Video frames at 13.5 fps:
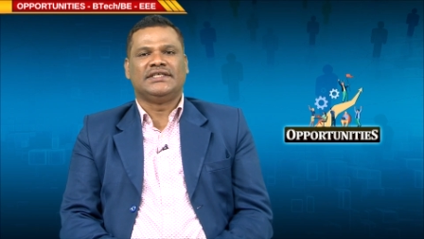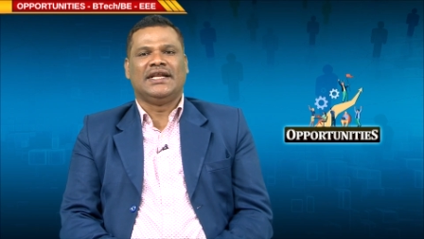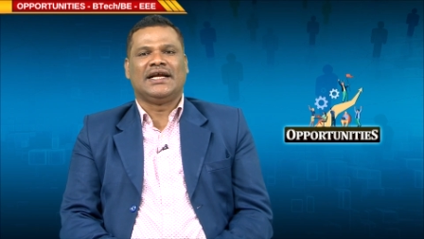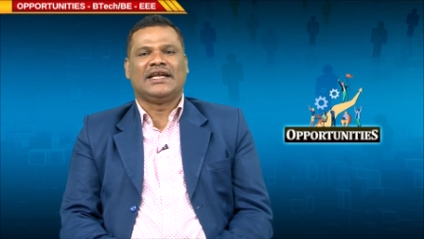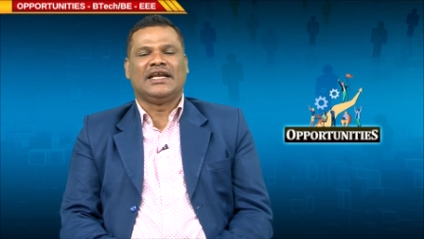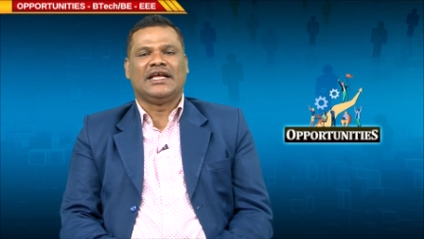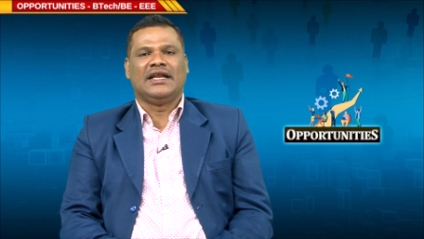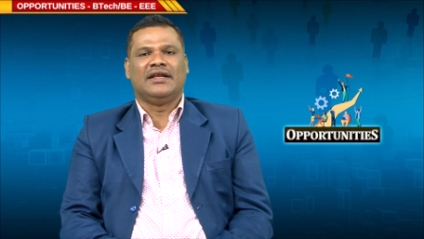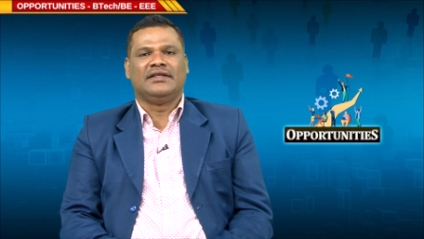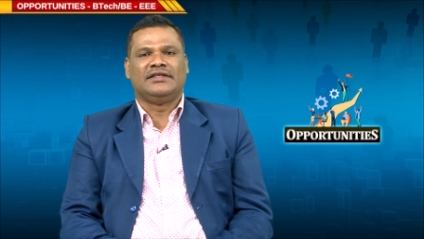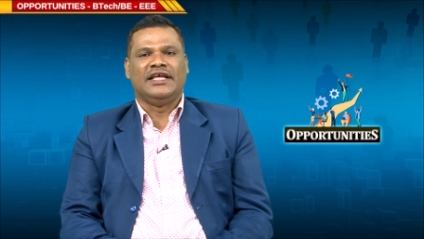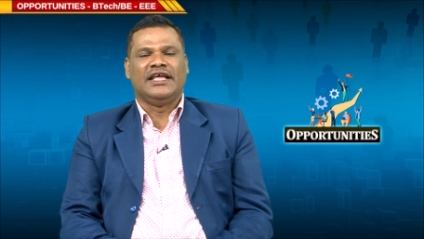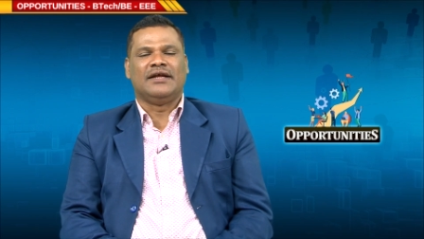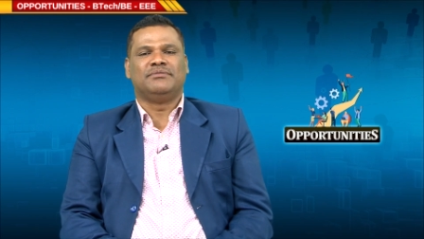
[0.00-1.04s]
electrical
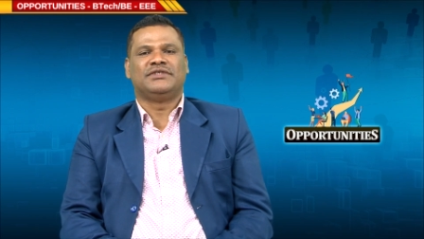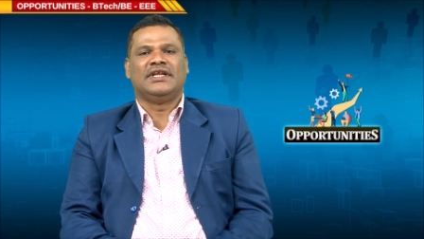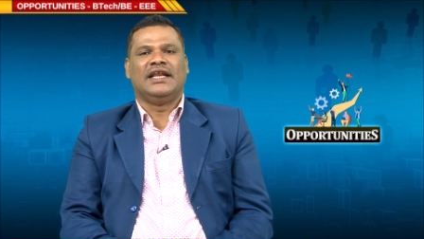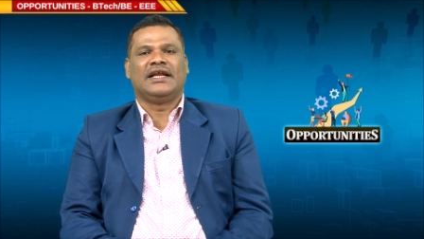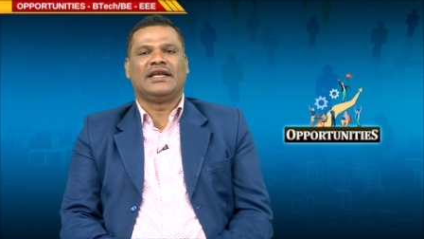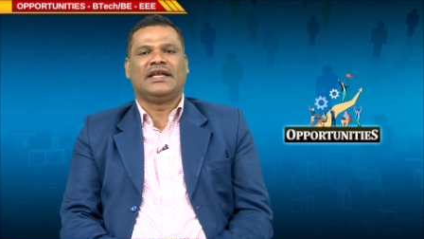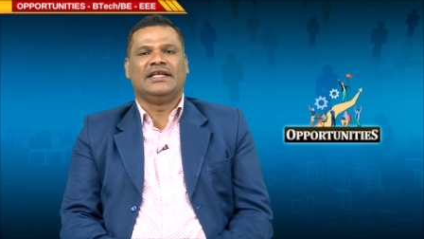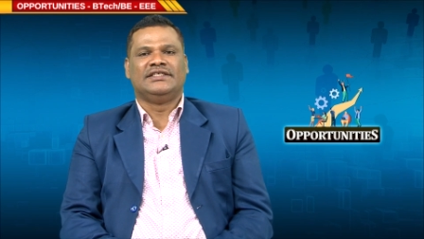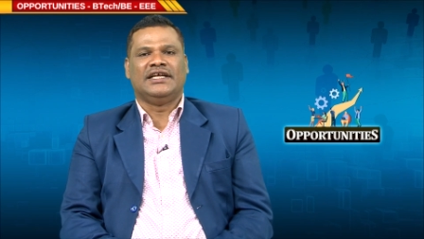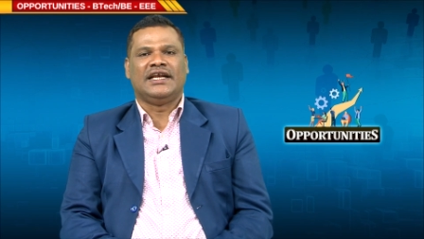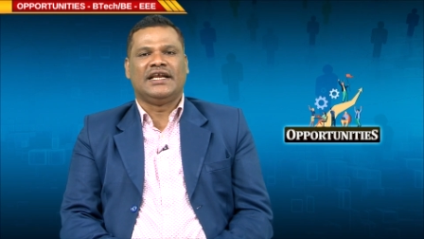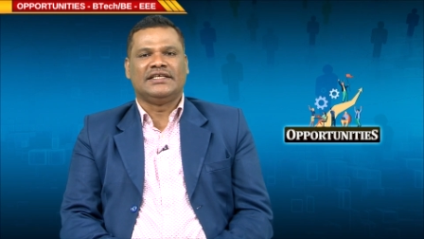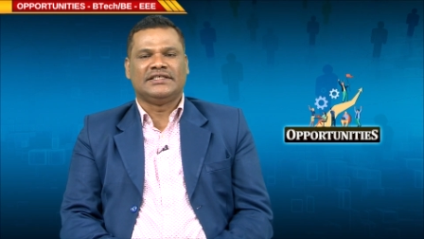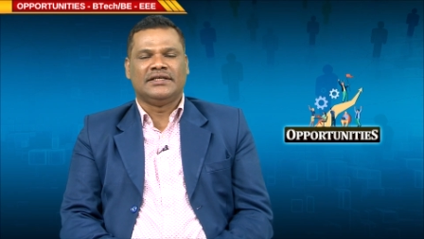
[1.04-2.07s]
theorems and electrical
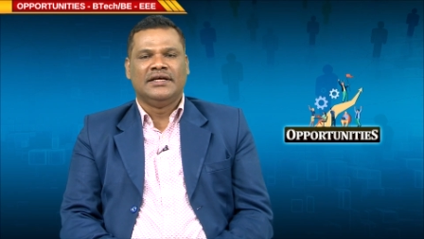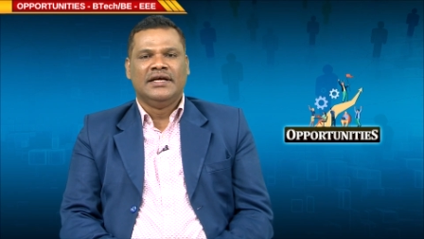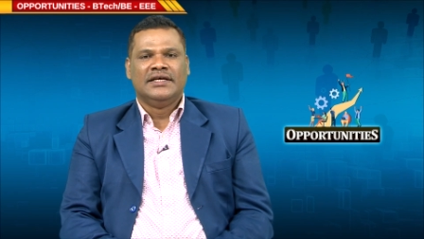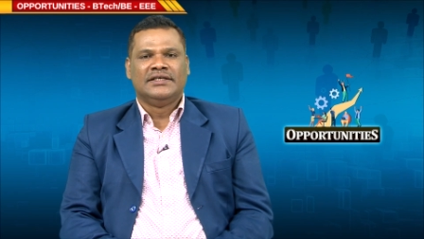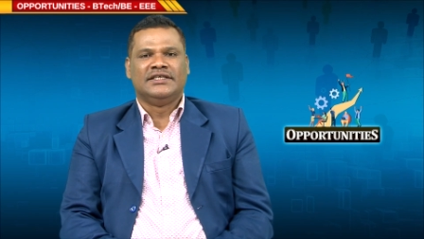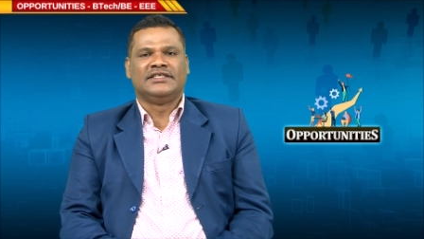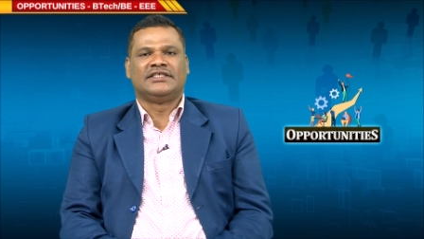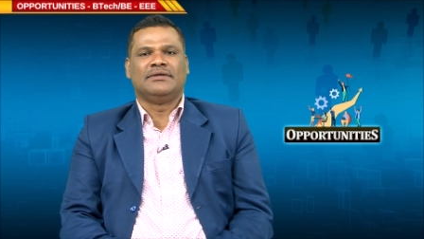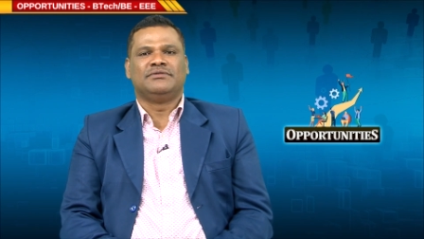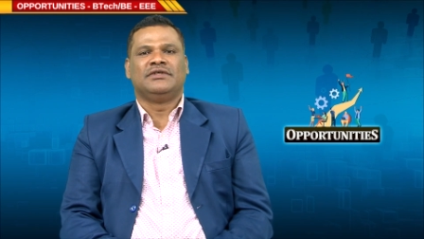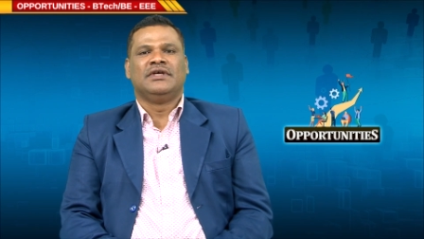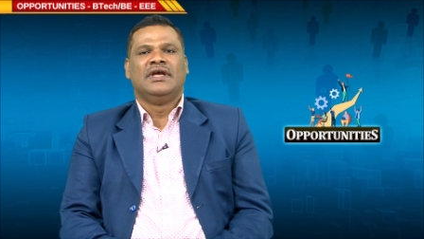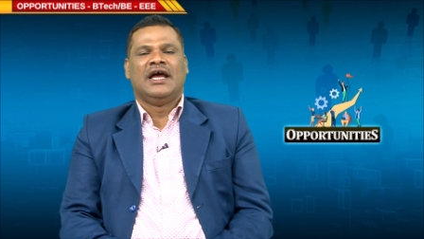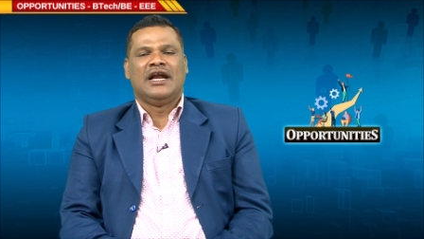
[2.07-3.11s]
generation systems
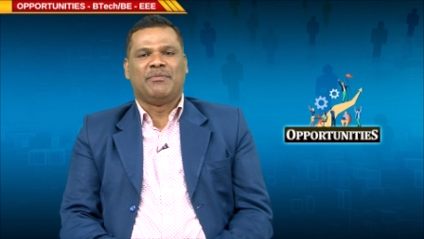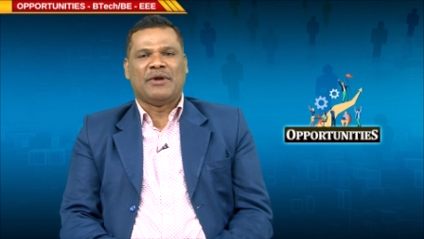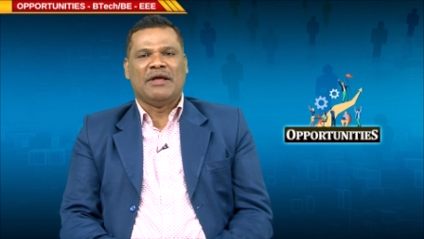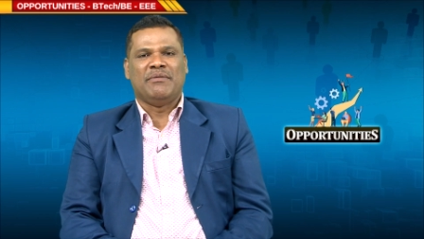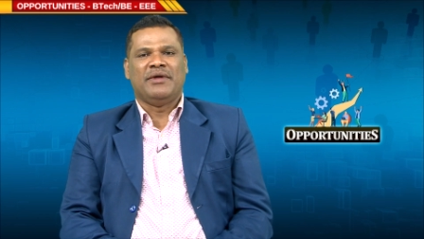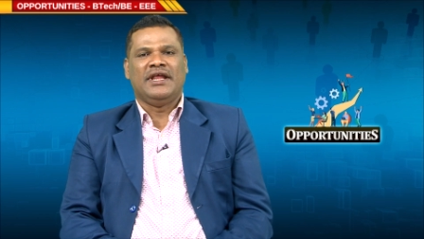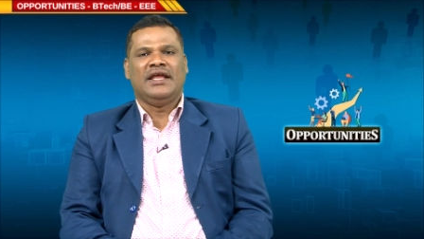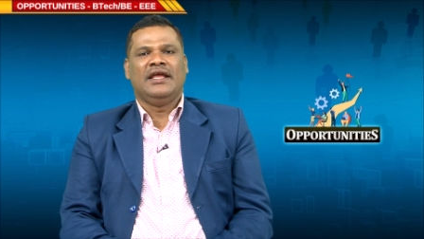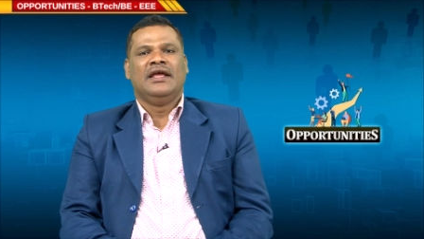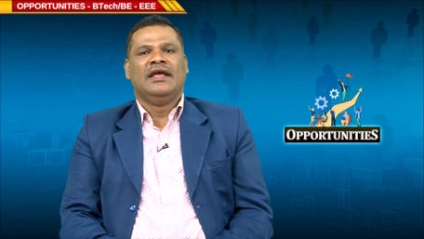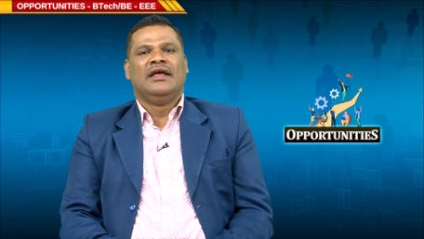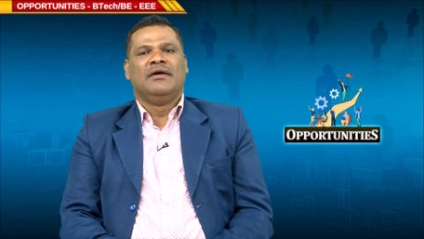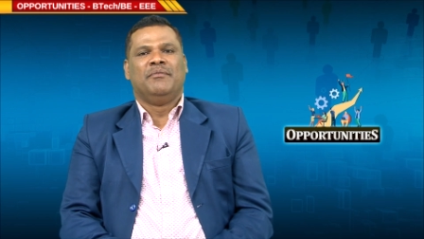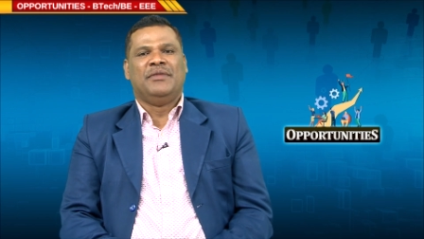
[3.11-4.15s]
and primary
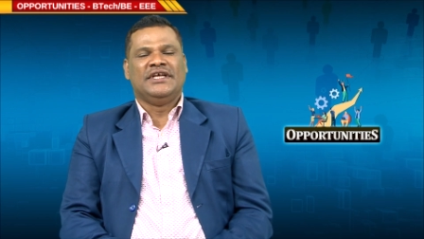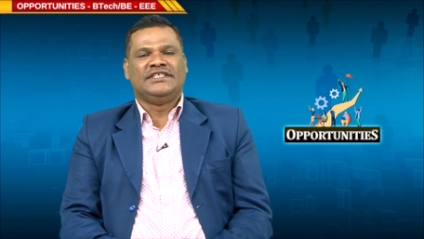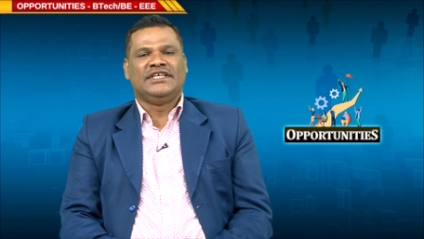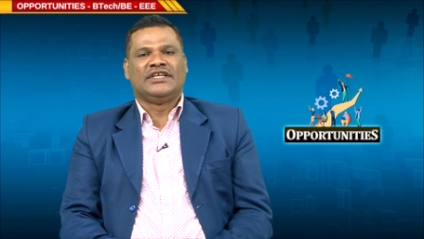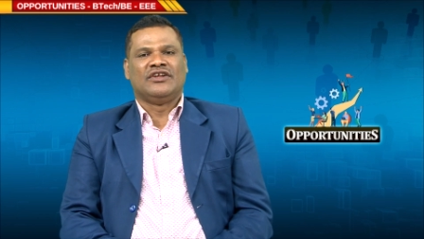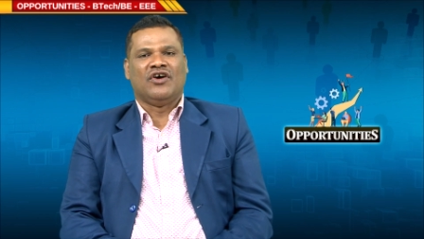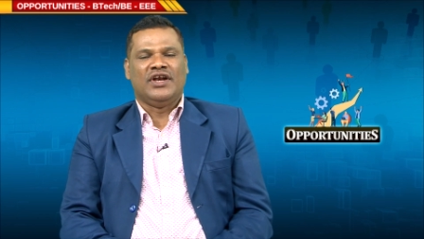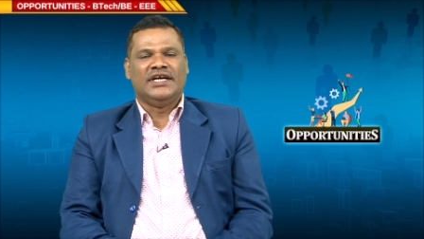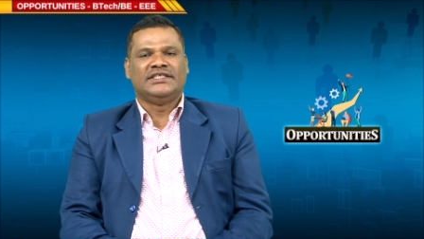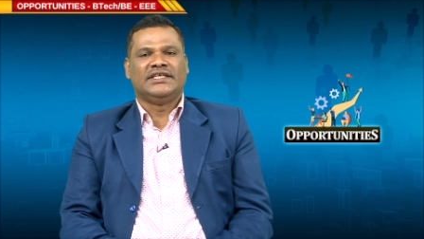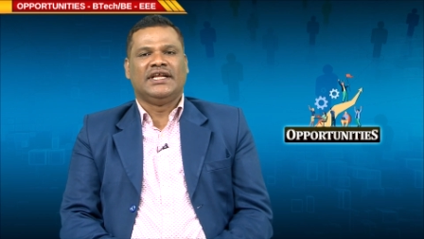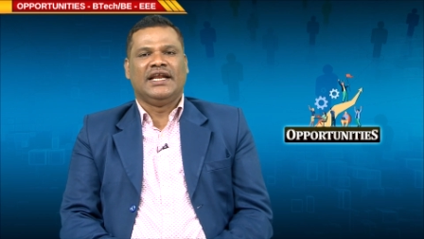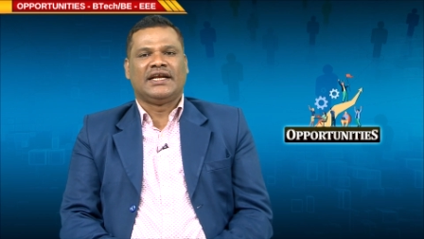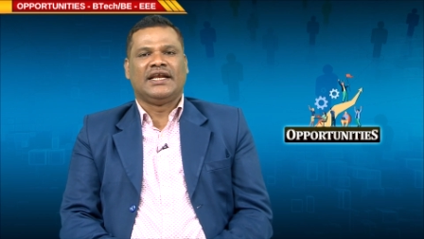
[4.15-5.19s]
basic knowledge and
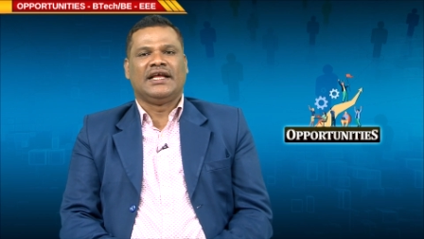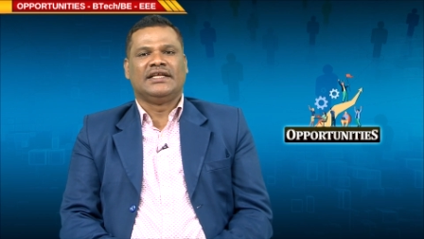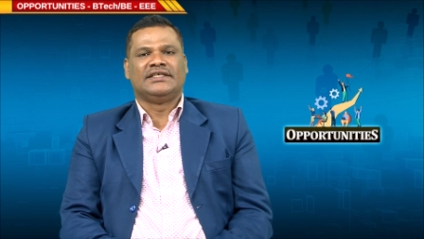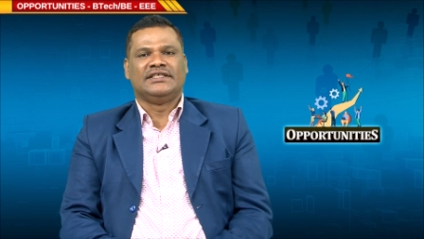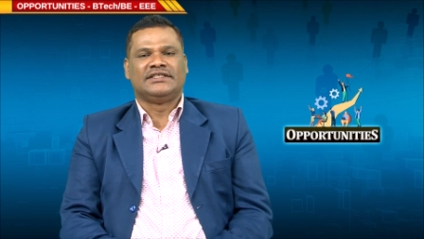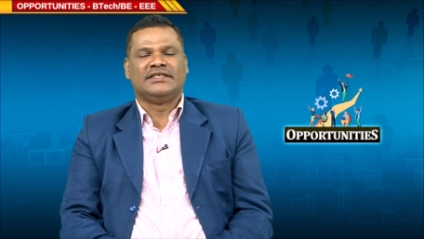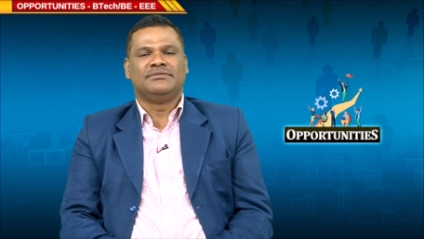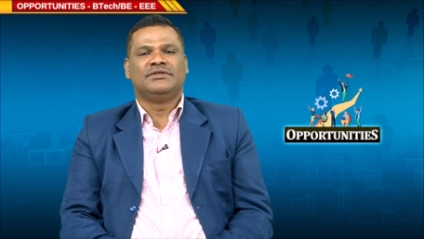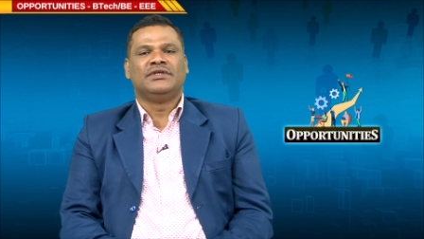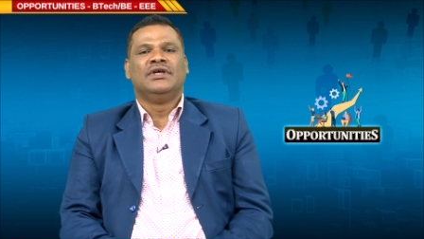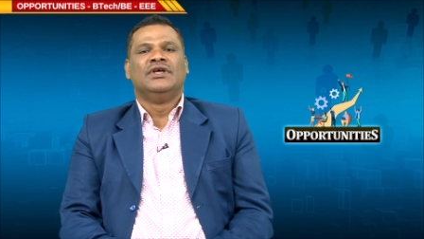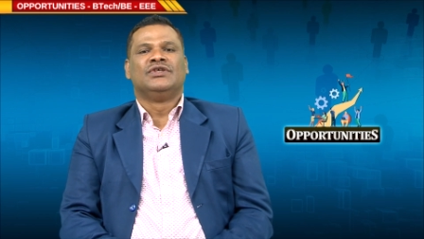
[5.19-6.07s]
electrical systems.